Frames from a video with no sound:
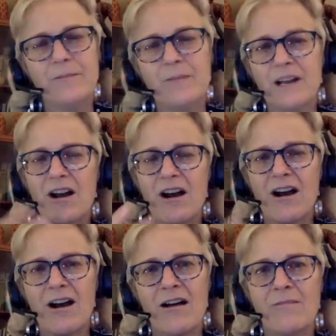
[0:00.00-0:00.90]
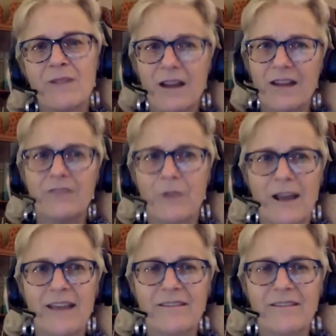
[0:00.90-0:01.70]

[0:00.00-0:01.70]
macabre kind of way.